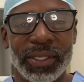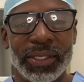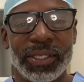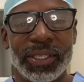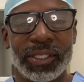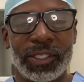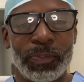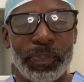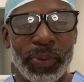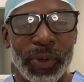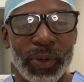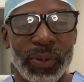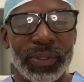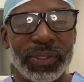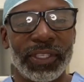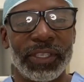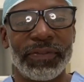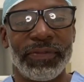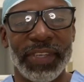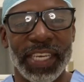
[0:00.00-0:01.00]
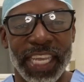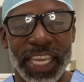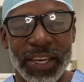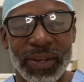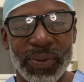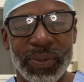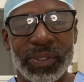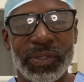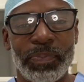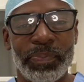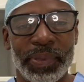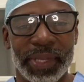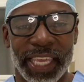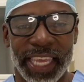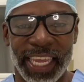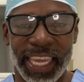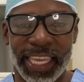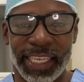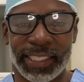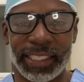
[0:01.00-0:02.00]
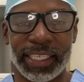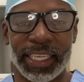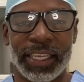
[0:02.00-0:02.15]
Dispose of needles, blades,